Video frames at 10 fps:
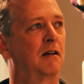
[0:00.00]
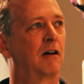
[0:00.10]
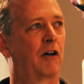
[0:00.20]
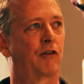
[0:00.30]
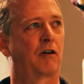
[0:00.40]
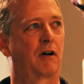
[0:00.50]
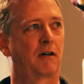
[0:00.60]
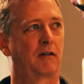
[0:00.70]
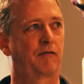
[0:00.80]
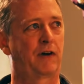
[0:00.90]
other
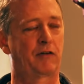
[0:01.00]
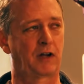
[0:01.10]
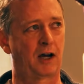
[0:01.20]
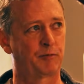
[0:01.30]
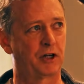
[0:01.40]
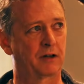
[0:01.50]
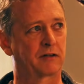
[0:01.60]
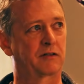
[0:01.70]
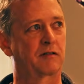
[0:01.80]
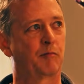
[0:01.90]
found
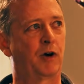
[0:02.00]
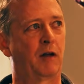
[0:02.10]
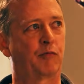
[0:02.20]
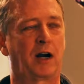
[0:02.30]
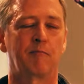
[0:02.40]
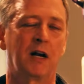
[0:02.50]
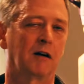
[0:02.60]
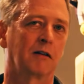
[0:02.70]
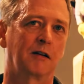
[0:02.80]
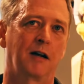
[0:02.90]
objects, but
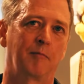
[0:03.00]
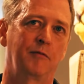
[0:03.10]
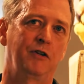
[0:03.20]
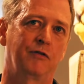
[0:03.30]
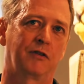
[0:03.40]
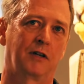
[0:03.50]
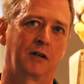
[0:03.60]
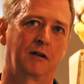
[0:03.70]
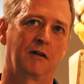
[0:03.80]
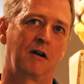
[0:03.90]
primarily I'm
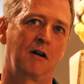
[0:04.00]
using